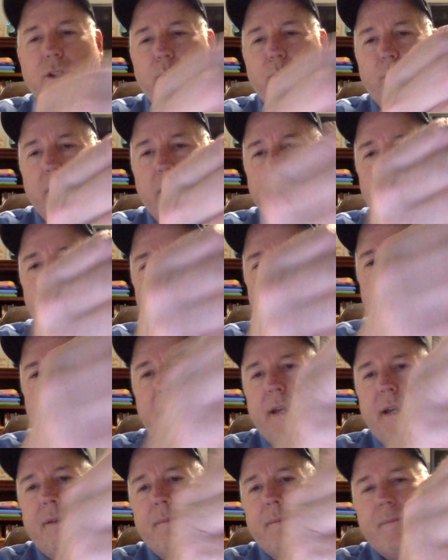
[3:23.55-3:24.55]
So we're going to do
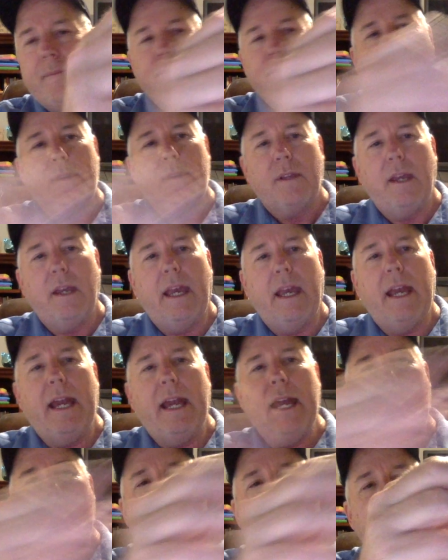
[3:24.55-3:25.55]
that,
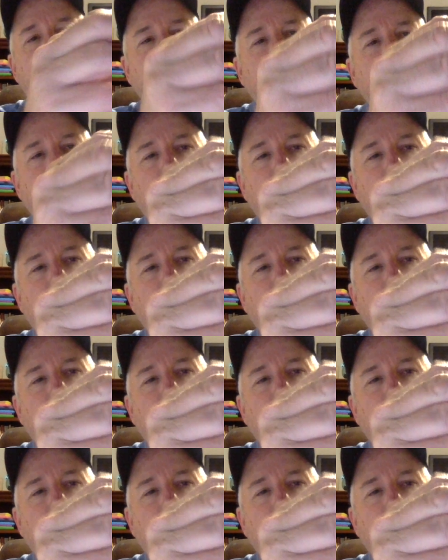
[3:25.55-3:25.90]
and